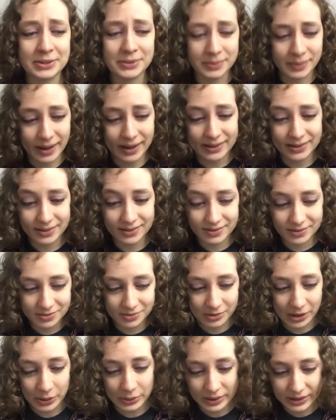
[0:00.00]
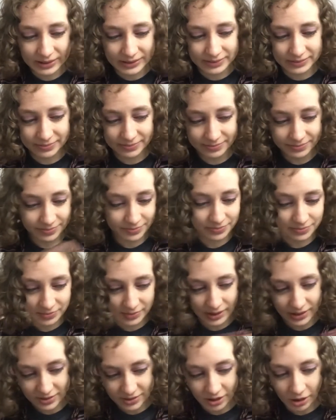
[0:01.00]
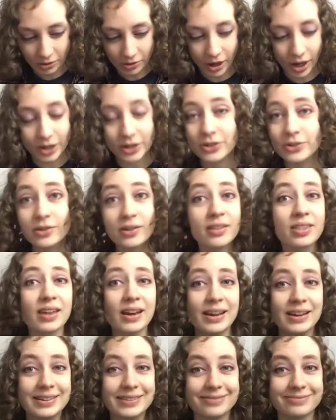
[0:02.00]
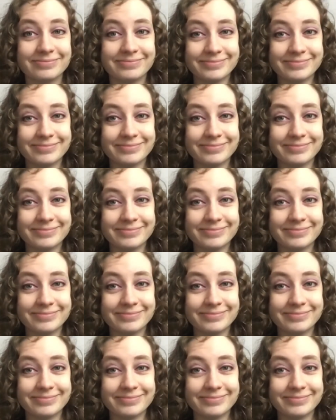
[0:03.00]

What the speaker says: when Ronin is no longer a thing,